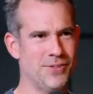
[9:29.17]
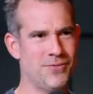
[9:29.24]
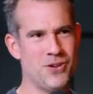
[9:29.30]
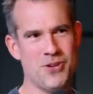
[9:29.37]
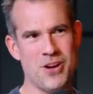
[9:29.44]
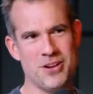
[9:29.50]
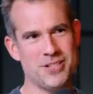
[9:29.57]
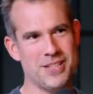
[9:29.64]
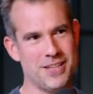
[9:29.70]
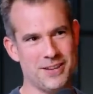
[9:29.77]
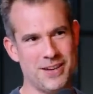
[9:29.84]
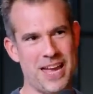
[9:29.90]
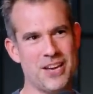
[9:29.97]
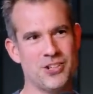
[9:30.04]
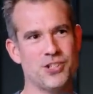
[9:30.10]
If you go to the
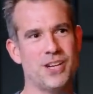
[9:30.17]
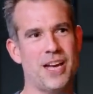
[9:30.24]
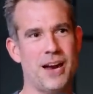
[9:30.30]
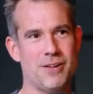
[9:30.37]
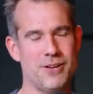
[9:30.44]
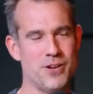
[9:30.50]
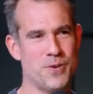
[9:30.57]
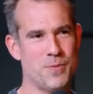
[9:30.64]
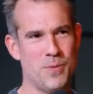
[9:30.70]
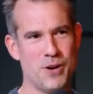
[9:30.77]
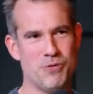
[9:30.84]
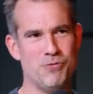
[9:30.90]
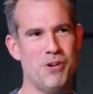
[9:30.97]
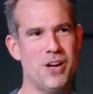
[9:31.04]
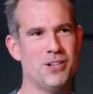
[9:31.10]
cash and carry, you can buy
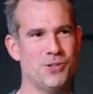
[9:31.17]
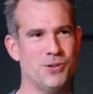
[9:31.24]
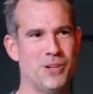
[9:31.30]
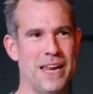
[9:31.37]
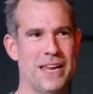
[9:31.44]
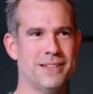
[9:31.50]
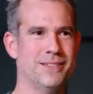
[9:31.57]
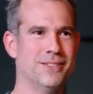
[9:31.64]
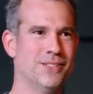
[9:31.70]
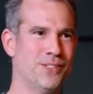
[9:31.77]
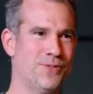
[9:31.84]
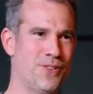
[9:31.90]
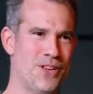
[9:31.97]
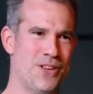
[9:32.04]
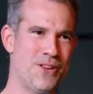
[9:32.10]
rice or lentils
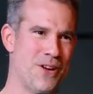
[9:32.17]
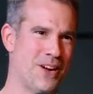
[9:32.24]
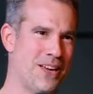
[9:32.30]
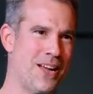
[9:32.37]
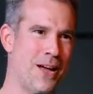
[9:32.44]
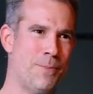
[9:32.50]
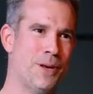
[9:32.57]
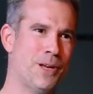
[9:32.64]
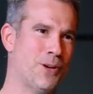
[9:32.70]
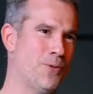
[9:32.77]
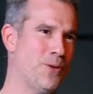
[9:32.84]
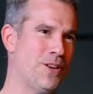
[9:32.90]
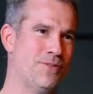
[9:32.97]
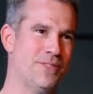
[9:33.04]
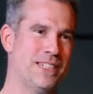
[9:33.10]
for, you know, a couple of
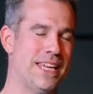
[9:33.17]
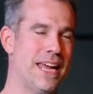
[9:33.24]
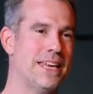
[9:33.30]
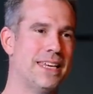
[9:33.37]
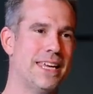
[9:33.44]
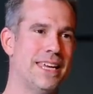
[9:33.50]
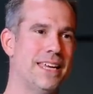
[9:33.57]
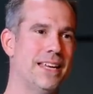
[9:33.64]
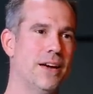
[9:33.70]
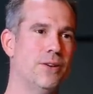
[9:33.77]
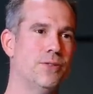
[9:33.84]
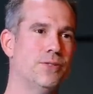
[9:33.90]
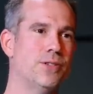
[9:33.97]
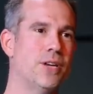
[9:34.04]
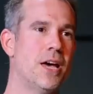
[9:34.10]
quid for 10
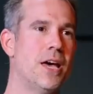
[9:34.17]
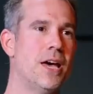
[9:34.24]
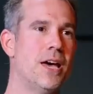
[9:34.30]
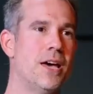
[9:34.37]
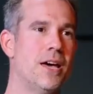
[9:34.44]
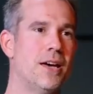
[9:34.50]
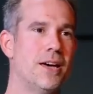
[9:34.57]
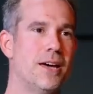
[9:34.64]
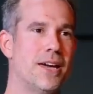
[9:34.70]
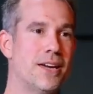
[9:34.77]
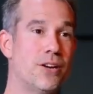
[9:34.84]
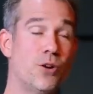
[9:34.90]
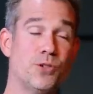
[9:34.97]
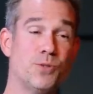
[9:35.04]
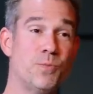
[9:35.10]
kilos. It
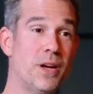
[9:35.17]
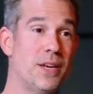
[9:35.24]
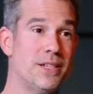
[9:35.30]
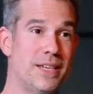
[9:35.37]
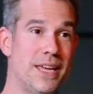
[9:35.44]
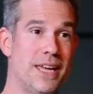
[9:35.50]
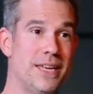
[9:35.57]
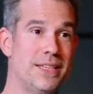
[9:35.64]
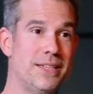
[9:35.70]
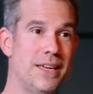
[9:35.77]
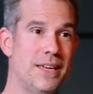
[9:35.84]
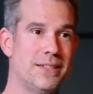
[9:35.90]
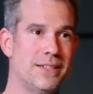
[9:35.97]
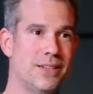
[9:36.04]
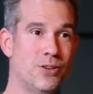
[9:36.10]
costs money to heat
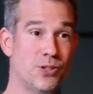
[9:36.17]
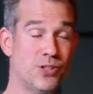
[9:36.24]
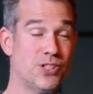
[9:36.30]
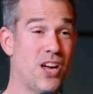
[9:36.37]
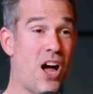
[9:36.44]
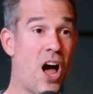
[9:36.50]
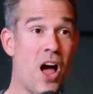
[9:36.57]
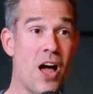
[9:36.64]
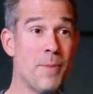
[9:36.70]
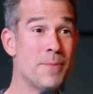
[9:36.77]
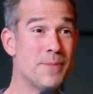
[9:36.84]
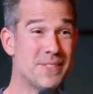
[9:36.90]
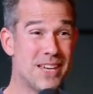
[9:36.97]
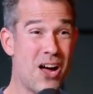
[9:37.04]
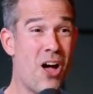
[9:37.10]
it. It costs
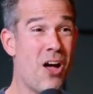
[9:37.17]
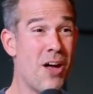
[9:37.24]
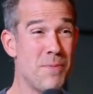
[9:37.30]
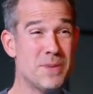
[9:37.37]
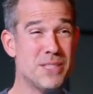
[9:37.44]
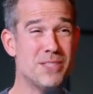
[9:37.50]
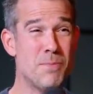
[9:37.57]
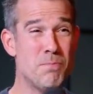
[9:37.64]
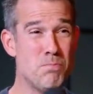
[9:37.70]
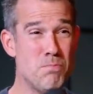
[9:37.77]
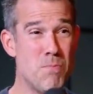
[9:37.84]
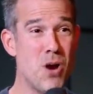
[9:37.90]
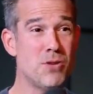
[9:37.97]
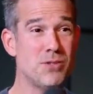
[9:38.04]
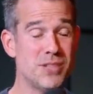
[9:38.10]
time. Time is the
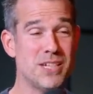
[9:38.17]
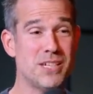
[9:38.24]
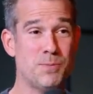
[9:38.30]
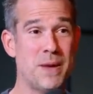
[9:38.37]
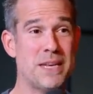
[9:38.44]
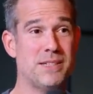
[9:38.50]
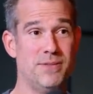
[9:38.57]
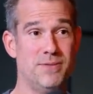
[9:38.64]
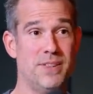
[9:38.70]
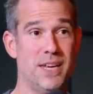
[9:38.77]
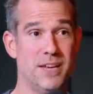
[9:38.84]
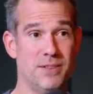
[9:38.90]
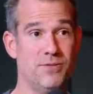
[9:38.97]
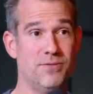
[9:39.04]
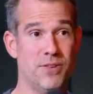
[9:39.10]
most expensive
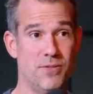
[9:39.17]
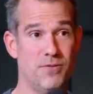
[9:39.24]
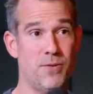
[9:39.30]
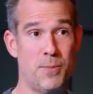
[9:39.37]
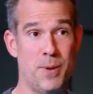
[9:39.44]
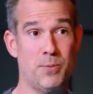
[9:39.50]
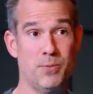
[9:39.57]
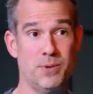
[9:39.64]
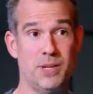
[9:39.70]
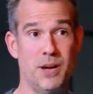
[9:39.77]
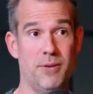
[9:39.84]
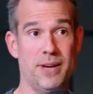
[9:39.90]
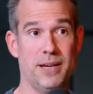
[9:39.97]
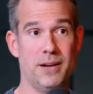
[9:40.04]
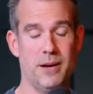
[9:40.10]
thing for people with
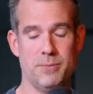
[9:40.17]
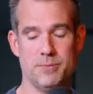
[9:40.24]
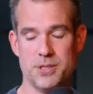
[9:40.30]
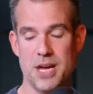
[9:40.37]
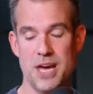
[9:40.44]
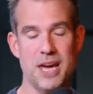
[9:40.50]
low incomes.